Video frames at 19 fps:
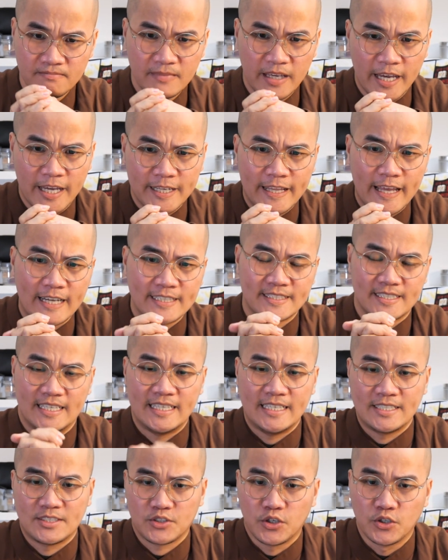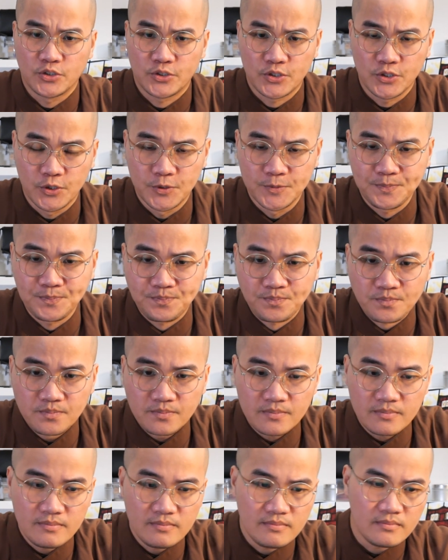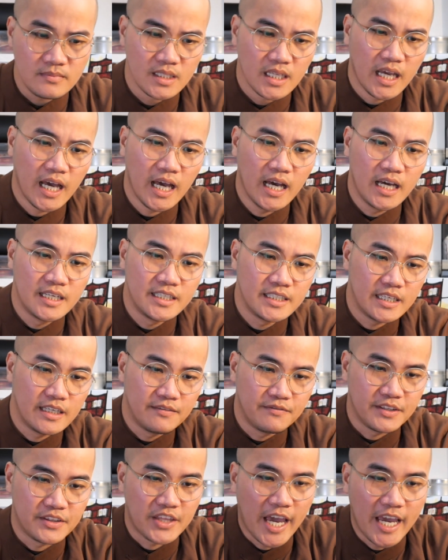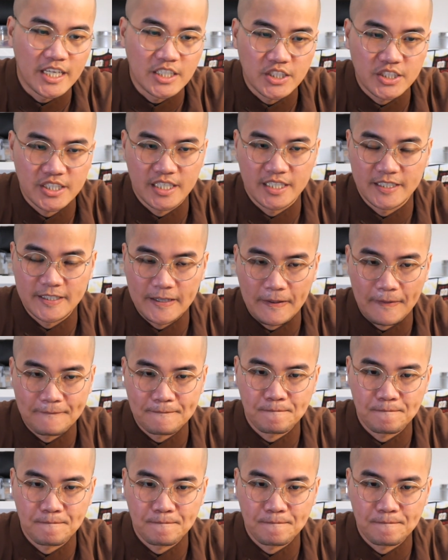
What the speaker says: And that is also an invitation.